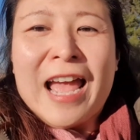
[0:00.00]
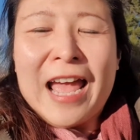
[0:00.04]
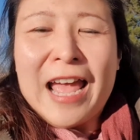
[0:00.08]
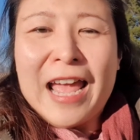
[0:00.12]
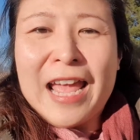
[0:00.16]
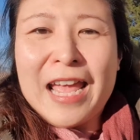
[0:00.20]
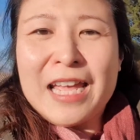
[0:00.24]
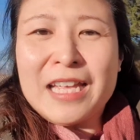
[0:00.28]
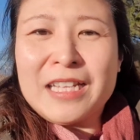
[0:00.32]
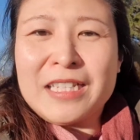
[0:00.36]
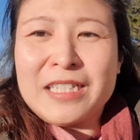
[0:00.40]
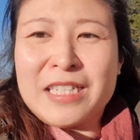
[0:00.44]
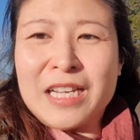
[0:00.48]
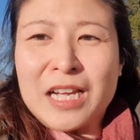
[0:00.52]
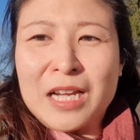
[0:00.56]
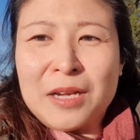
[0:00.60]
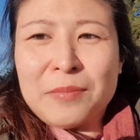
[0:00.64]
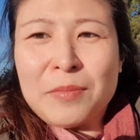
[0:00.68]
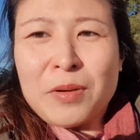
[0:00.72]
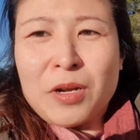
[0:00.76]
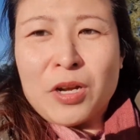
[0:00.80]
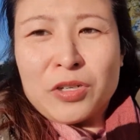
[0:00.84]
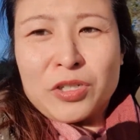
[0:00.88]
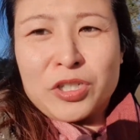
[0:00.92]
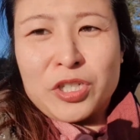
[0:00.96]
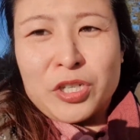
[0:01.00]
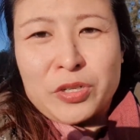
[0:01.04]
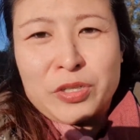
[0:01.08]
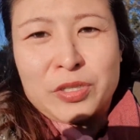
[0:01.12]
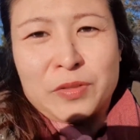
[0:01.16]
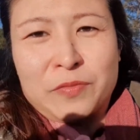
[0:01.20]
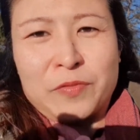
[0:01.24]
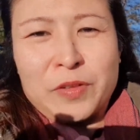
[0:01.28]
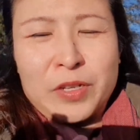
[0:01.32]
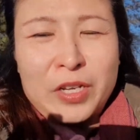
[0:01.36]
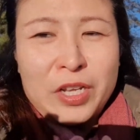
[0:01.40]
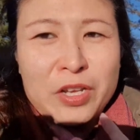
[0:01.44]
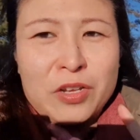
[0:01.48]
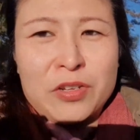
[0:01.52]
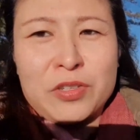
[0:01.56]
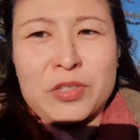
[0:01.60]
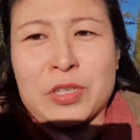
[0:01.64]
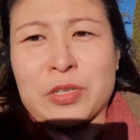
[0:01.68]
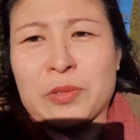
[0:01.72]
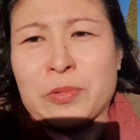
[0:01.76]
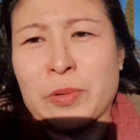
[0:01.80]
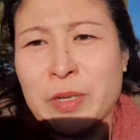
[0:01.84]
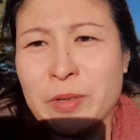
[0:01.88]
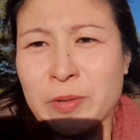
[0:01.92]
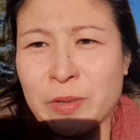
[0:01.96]
and I'll show you some
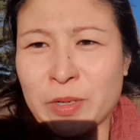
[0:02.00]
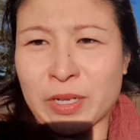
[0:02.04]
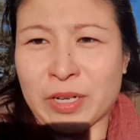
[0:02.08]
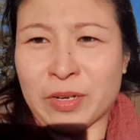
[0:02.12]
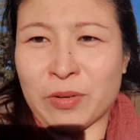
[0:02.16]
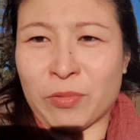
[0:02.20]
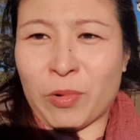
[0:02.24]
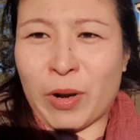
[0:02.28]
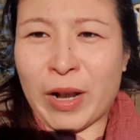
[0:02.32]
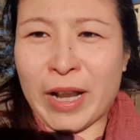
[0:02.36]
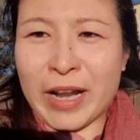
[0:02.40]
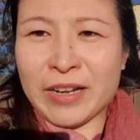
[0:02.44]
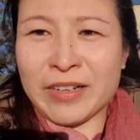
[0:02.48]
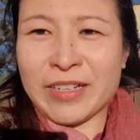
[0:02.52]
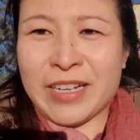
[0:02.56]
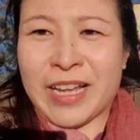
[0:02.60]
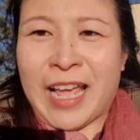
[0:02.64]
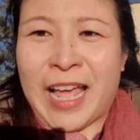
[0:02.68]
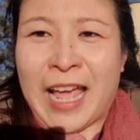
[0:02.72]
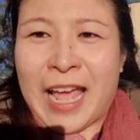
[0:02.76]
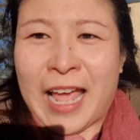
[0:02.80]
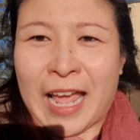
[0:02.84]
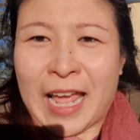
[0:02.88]
videos as we walk around,